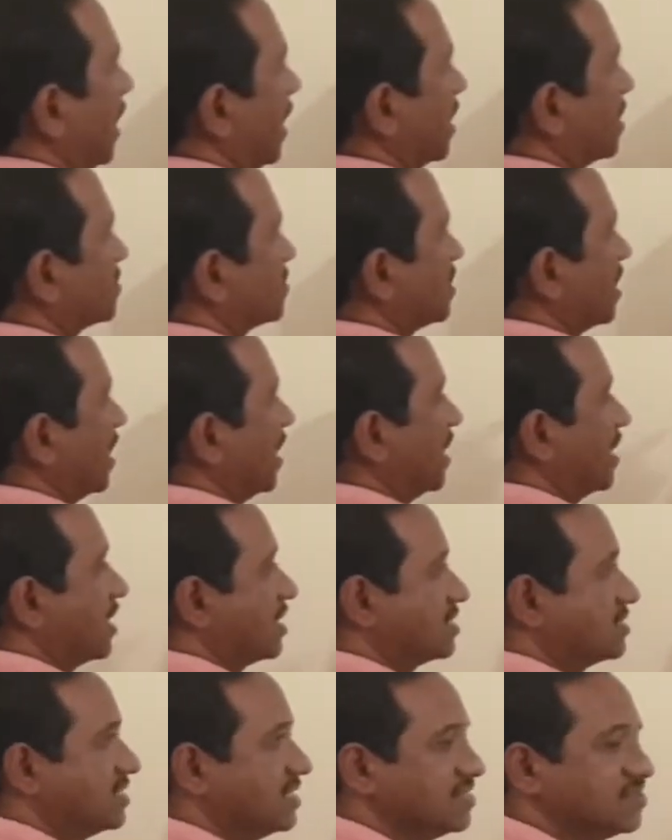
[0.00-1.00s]

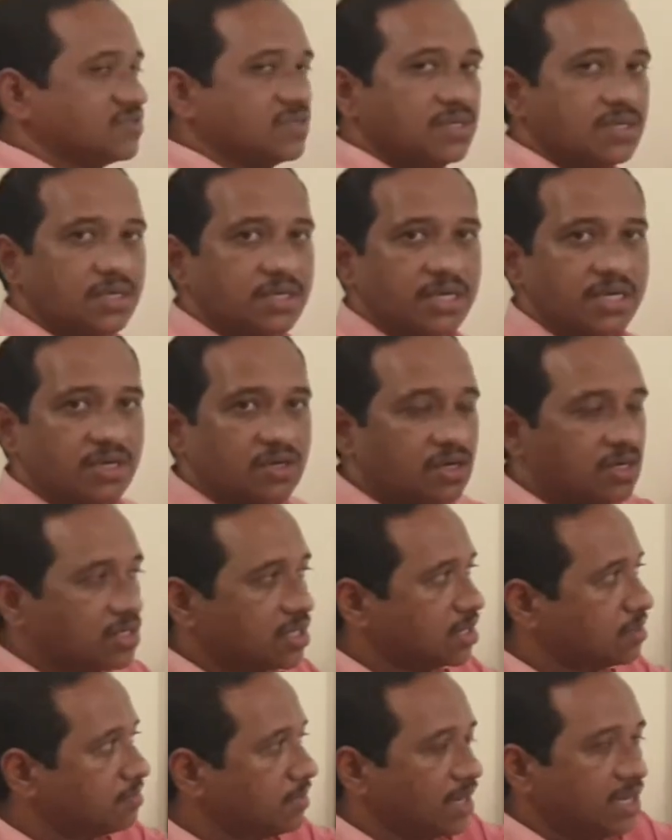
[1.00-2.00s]
x-axis,
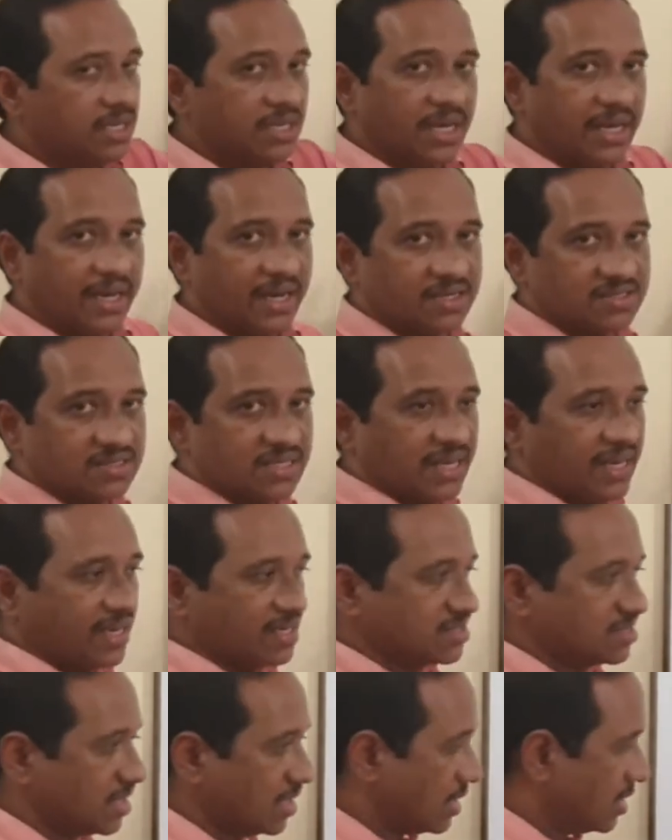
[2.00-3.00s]
denoted by
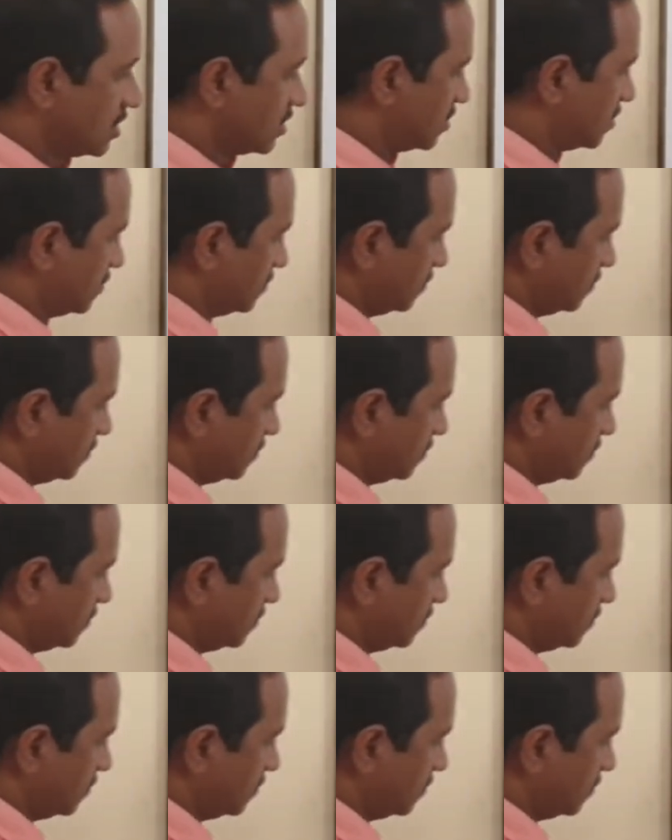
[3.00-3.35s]
x dash.